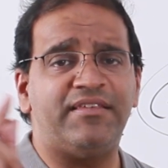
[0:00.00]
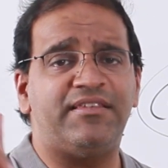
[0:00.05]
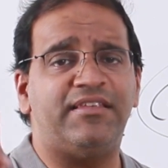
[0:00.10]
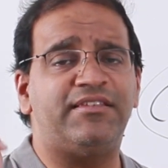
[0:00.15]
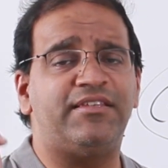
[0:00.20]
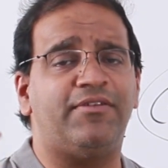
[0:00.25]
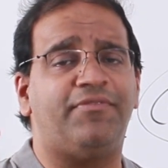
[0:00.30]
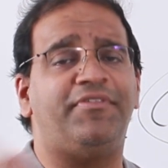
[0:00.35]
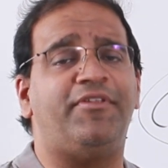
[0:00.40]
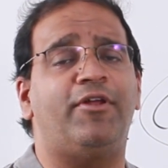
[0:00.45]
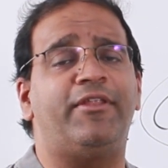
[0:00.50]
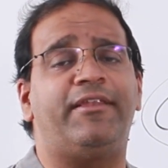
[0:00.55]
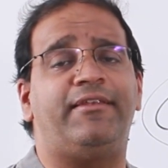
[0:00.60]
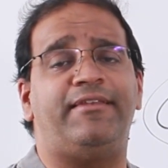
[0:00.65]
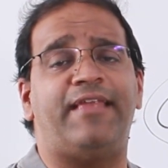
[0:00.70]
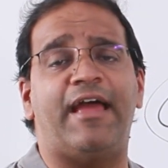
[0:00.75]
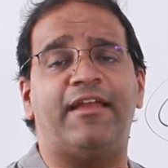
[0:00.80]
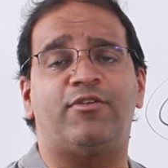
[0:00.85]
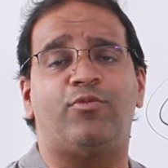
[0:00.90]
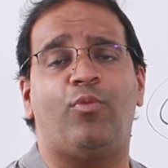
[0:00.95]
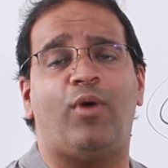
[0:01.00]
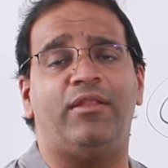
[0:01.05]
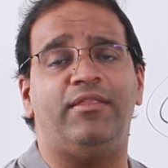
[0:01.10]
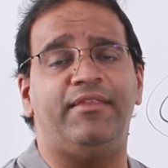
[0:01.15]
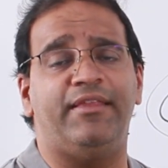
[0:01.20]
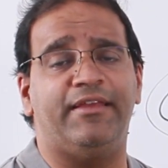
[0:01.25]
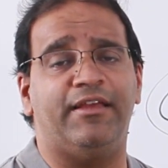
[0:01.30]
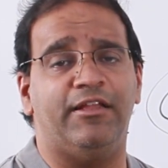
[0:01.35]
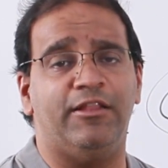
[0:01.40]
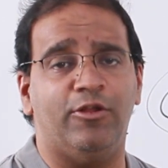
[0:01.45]
basis of that
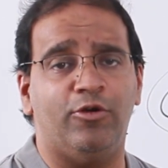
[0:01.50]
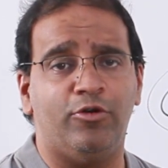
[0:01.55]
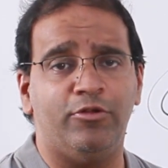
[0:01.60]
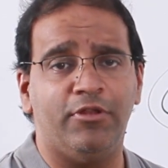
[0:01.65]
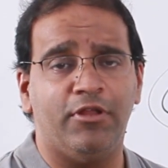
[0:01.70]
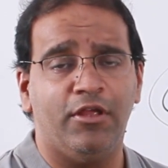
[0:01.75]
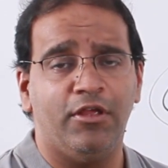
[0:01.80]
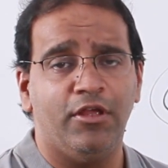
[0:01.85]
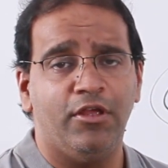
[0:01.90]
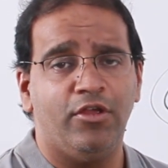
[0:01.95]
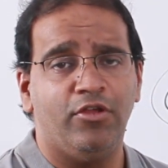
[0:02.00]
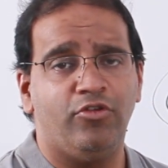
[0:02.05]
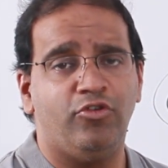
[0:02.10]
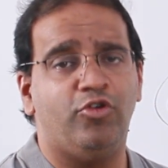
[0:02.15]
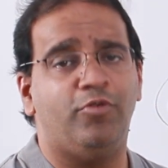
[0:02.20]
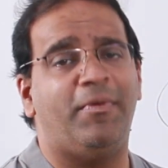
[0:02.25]
one thing alone,